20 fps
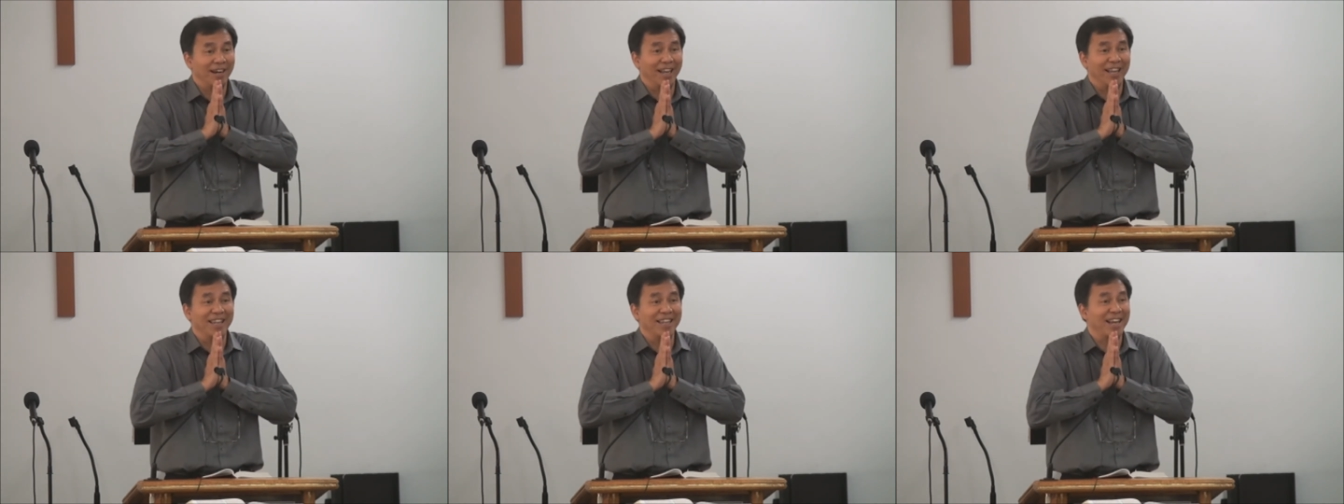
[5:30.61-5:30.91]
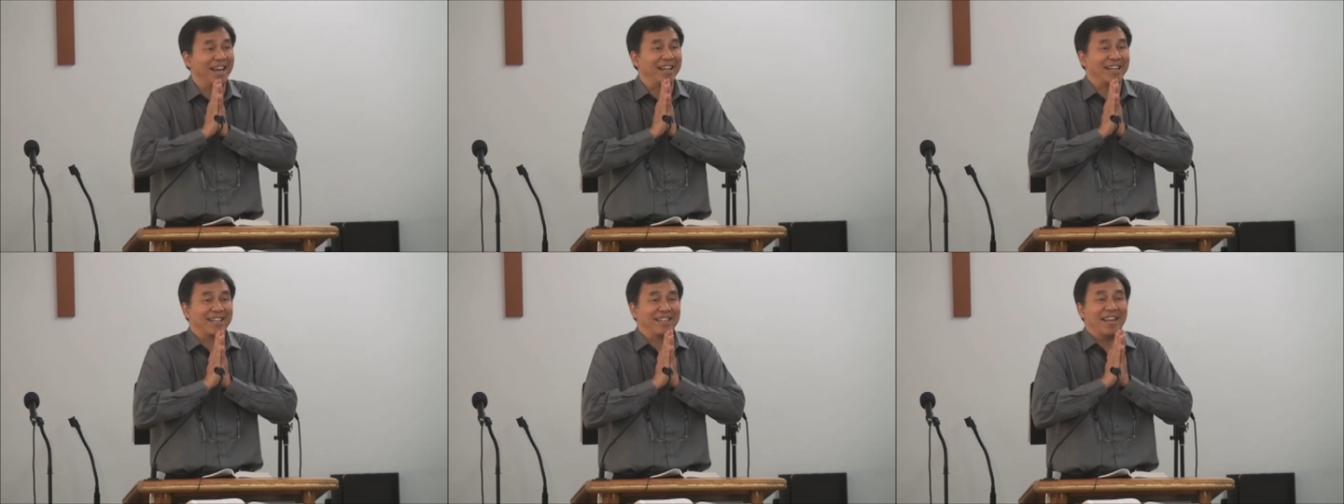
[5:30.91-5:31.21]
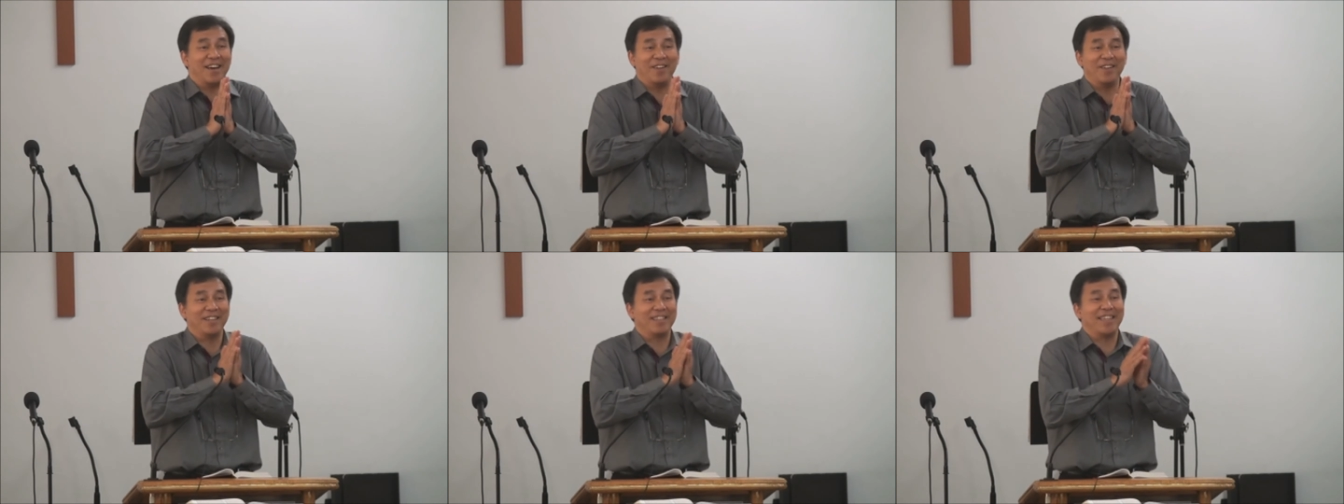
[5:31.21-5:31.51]
Unlike
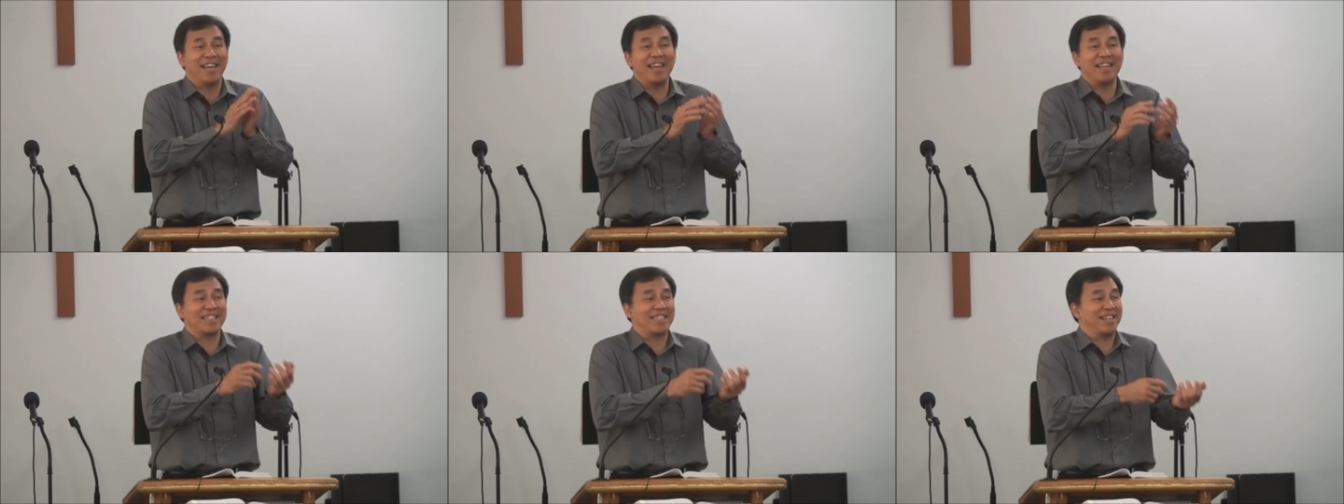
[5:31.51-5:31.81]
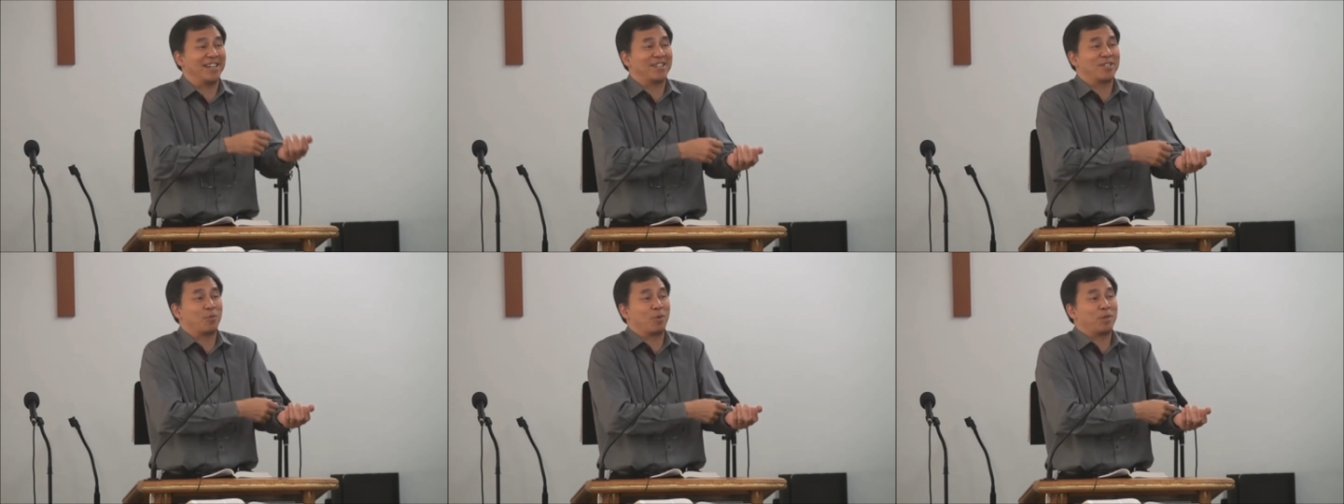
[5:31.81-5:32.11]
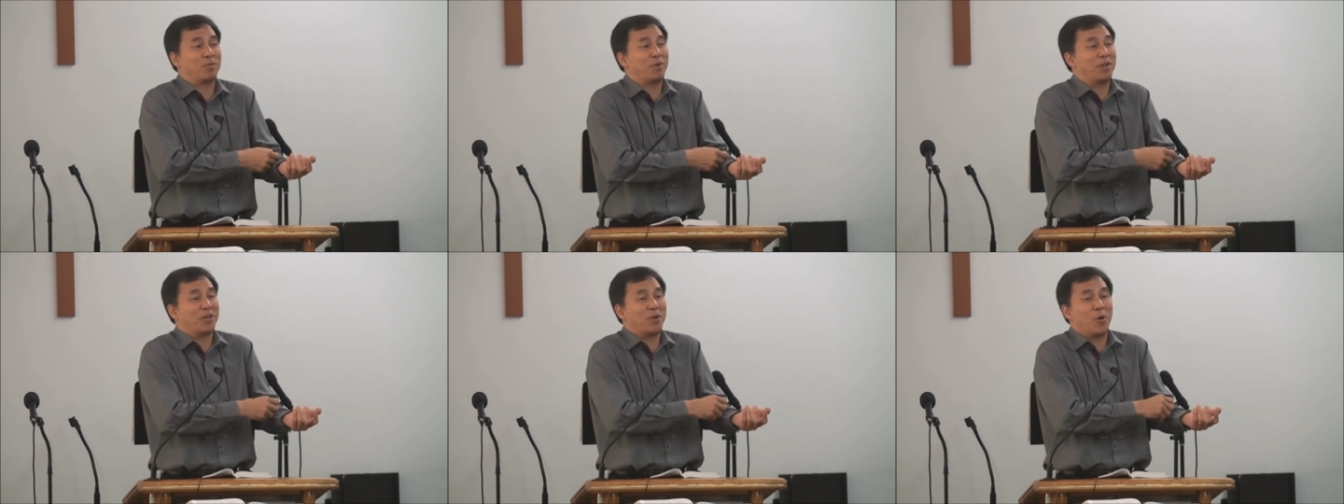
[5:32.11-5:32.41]
nowadays, there's
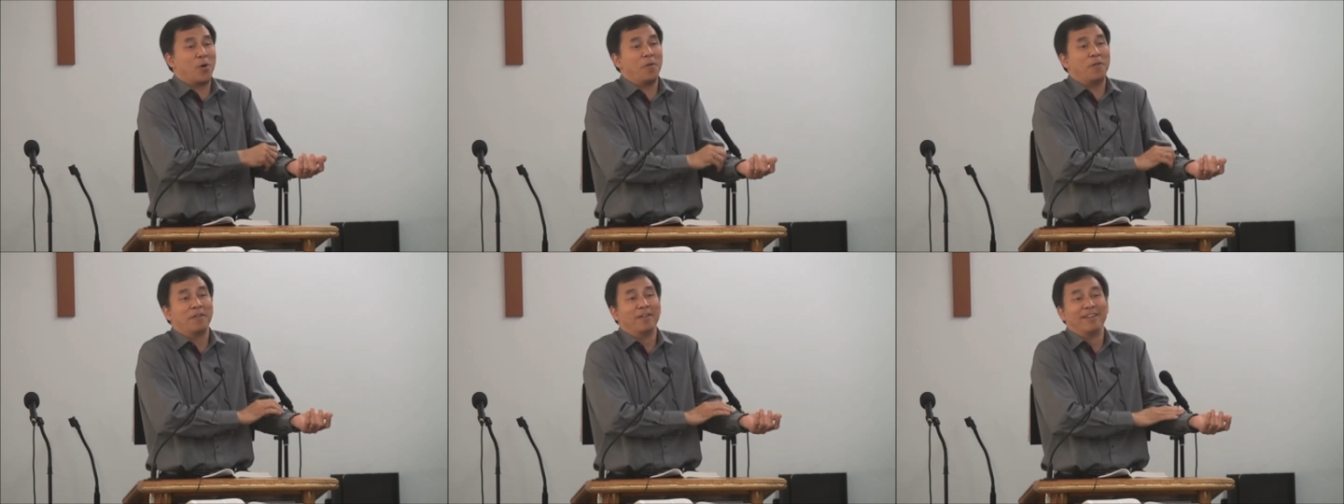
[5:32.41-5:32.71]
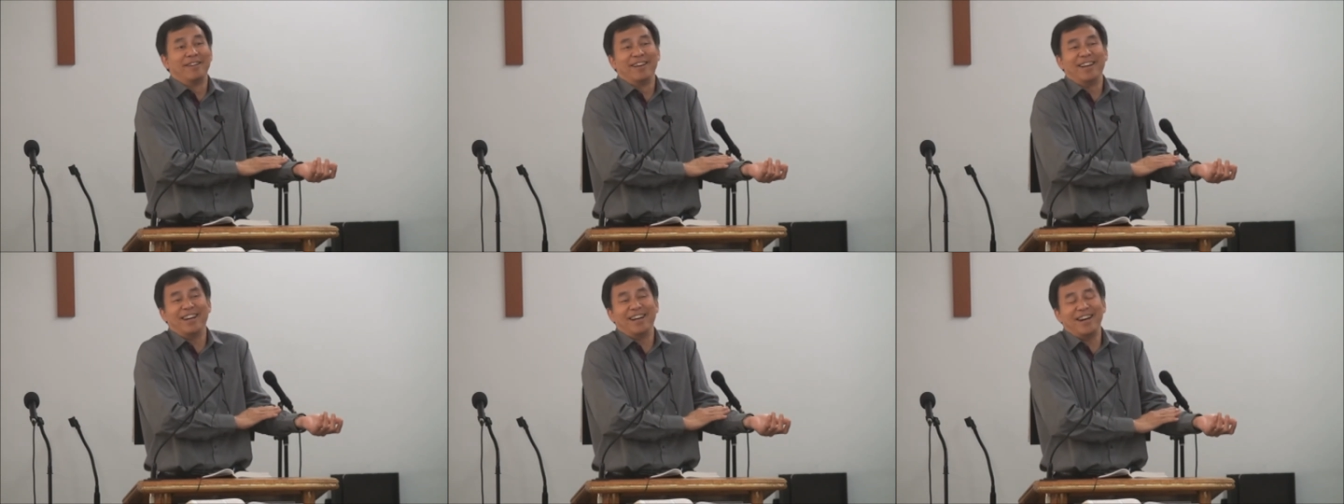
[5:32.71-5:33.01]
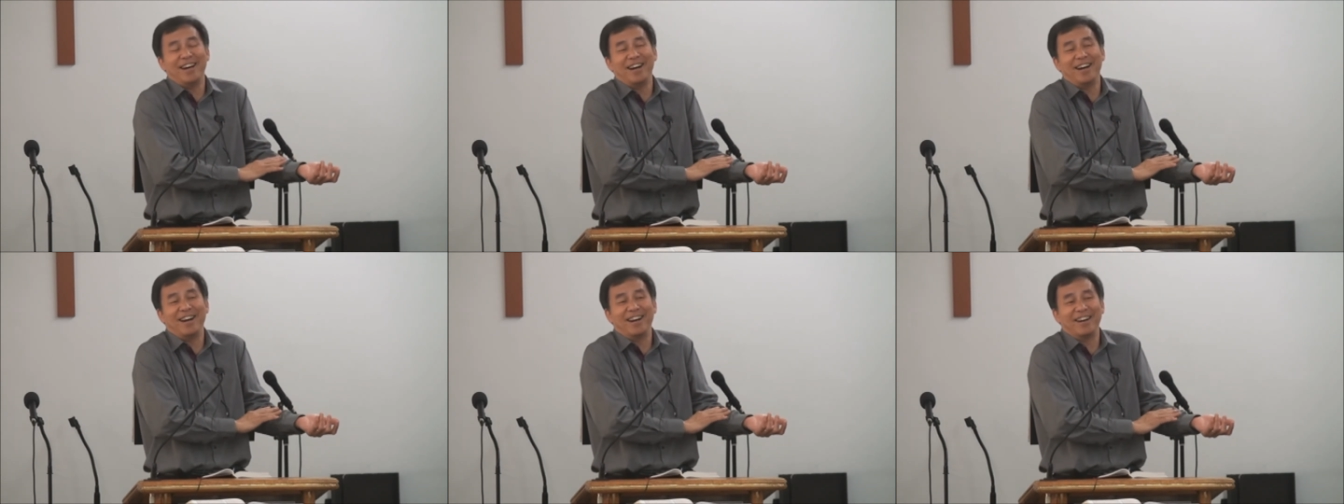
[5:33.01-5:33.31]
what we call,
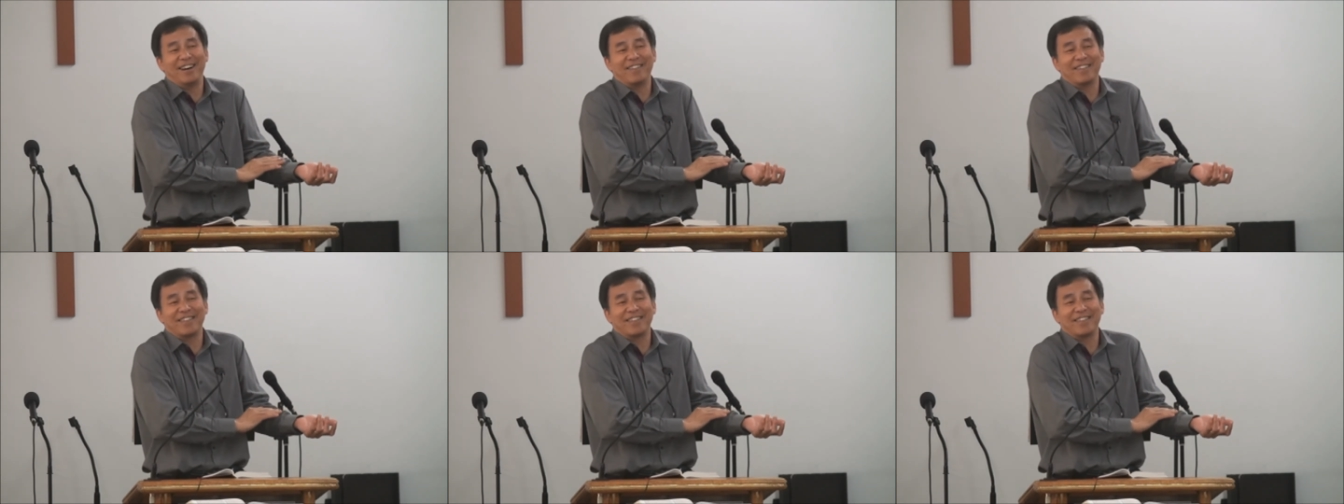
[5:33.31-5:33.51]
uh,